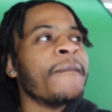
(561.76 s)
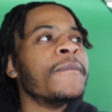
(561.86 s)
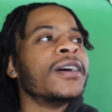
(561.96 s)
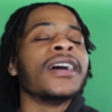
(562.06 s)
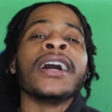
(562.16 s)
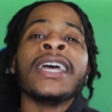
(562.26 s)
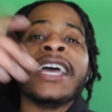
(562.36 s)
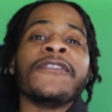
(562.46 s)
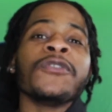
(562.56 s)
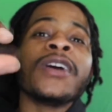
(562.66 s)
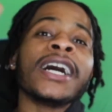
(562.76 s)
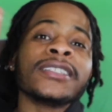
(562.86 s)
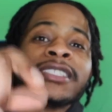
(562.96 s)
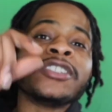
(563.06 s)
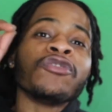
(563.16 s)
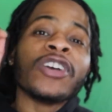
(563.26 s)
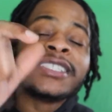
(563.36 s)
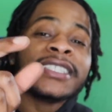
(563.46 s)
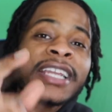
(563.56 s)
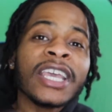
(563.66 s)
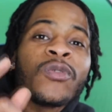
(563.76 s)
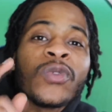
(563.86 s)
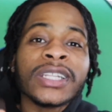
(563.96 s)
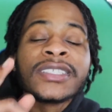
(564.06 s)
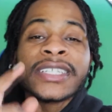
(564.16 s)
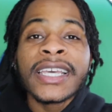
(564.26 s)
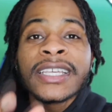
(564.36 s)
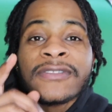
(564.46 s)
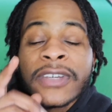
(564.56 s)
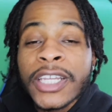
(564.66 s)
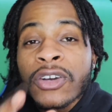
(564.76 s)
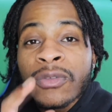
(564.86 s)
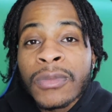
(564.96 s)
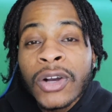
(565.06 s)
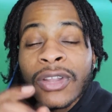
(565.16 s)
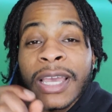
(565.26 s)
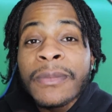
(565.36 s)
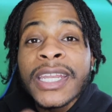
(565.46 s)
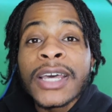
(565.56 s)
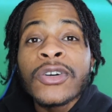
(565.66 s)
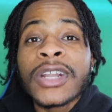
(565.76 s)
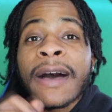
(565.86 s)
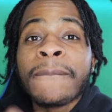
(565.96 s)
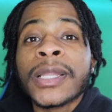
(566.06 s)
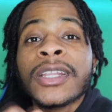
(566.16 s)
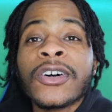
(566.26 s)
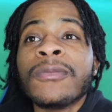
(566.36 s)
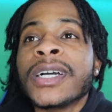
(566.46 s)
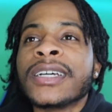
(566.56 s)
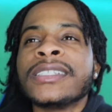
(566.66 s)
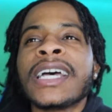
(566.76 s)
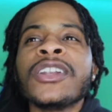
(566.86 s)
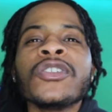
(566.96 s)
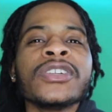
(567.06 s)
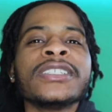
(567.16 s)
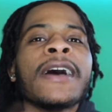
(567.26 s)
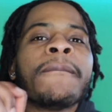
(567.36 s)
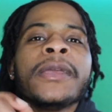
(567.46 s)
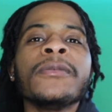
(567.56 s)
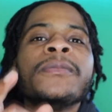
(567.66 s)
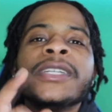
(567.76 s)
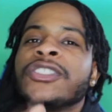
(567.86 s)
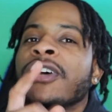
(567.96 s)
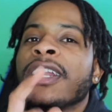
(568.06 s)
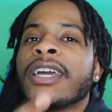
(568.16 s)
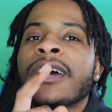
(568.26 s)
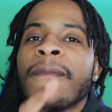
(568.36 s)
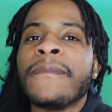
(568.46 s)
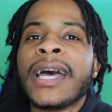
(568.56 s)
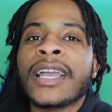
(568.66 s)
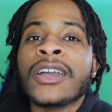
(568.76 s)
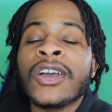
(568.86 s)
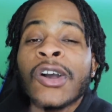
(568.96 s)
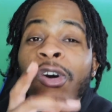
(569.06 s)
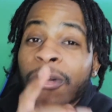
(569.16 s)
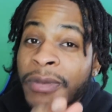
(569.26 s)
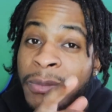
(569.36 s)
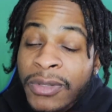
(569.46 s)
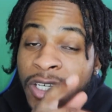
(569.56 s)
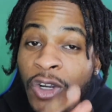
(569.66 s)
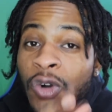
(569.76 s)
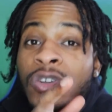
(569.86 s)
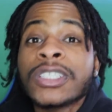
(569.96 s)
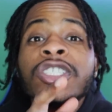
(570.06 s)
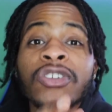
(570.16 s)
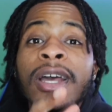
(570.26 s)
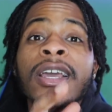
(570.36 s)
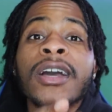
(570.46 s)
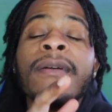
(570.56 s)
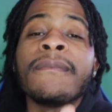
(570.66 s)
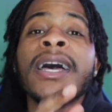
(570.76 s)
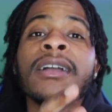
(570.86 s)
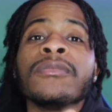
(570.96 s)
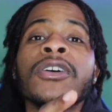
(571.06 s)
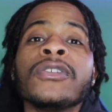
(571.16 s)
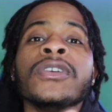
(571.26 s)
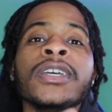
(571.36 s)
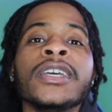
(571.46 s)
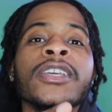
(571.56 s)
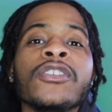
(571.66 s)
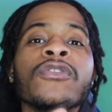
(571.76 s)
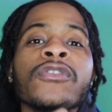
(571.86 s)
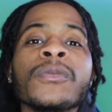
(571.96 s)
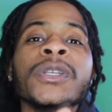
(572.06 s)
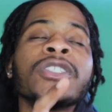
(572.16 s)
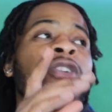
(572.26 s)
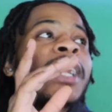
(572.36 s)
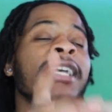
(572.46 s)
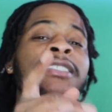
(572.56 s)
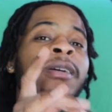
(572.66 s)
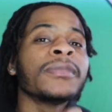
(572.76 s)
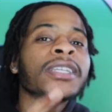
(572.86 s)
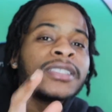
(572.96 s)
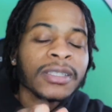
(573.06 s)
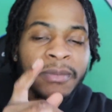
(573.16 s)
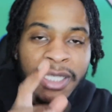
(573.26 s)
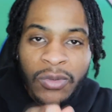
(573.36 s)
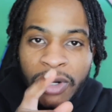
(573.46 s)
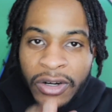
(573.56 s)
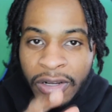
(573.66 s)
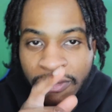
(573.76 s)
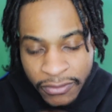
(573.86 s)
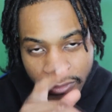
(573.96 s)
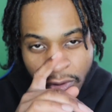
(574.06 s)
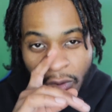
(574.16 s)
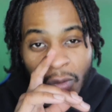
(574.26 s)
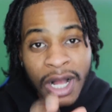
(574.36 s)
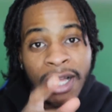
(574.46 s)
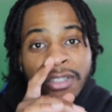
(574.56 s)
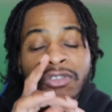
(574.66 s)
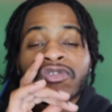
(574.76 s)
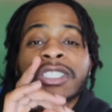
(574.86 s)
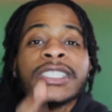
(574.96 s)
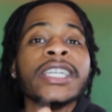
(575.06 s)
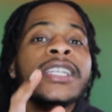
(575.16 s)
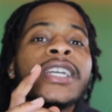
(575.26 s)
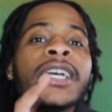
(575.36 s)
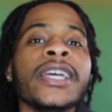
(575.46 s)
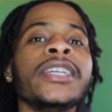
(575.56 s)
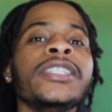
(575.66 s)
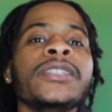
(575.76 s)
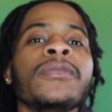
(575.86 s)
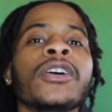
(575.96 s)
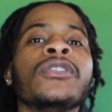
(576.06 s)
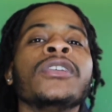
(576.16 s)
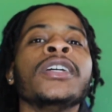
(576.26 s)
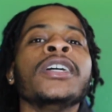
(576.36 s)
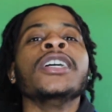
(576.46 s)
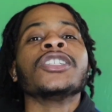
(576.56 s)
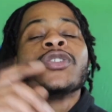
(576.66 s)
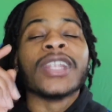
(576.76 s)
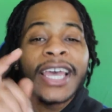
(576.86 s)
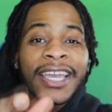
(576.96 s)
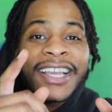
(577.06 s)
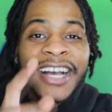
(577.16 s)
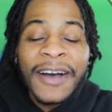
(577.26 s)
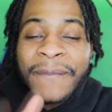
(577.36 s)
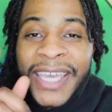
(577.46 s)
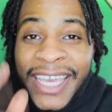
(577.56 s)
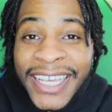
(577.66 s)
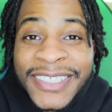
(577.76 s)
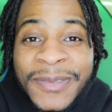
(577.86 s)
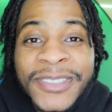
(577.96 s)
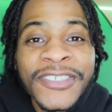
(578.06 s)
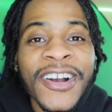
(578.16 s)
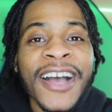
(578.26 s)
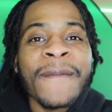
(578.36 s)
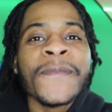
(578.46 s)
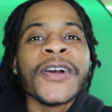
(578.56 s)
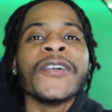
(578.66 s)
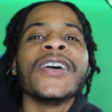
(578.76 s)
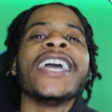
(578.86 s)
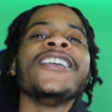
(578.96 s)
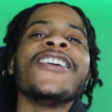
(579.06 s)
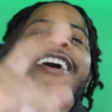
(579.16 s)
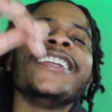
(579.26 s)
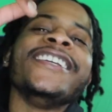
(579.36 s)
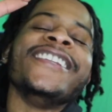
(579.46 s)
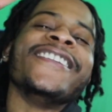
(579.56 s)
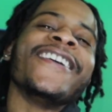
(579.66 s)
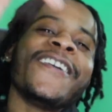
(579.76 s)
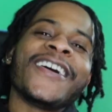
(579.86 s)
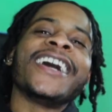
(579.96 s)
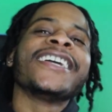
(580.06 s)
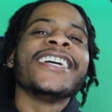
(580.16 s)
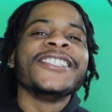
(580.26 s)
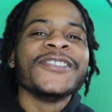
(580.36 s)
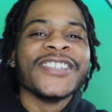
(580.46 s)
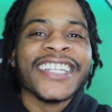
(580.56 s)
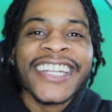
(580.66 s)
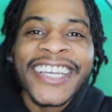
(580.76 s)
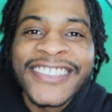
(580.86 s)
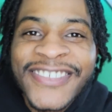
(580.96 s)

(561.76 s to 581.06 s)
But if you guys can resonate with today's video, bro, let me know down below, because I noticed that people been trying to come back, or people are going to try to come back, bro. You feel me? So that's something to be aware of while retaining your energy, bro. So like, comment, and subscribe, bro. And you already know I'll catch you in the next